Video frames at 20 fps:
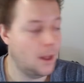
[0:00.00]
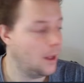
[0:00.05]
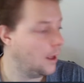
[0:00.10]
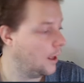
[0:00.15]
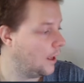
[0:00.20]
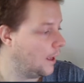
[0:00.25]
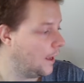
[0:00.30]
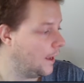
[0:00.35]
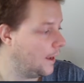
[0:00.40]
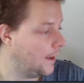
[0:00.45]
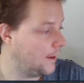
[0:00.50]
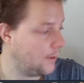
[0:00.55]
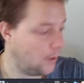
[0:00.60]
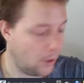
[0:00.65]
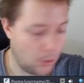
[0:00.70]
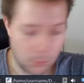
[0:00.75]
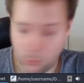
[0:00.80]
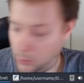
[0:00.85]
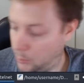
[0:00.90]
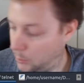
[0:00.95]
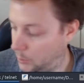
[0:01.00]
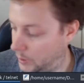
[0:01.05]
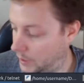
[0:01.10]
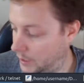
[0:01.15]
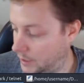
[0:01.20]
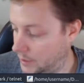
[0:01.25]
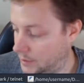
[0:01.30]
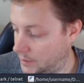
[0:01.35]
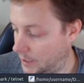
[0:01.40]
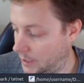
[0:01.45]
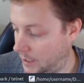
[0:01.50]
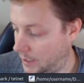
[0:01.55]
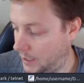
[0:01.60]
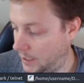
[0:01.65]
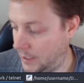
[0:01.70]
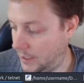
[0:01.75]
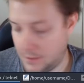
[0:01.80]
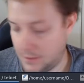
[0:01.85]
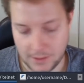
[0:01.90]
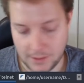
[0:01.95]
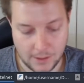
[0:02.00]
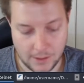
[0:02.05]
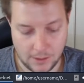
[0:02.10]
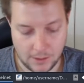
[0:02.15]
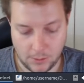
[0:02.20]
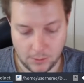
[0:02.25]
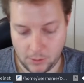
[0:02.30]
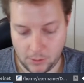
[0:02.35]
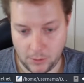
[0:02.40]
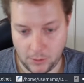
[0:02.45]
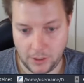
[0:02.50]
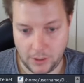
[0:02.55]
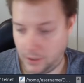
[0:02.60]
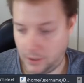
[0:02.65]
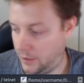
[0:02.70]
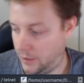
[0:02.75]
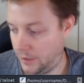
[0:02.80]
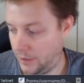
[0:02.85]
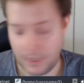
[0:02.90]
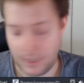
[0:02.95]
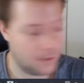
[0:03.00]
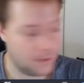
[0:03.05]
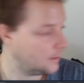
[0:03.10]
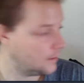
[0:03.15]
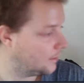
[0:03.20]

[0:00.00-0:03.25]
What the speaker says: And I will hit enter on that.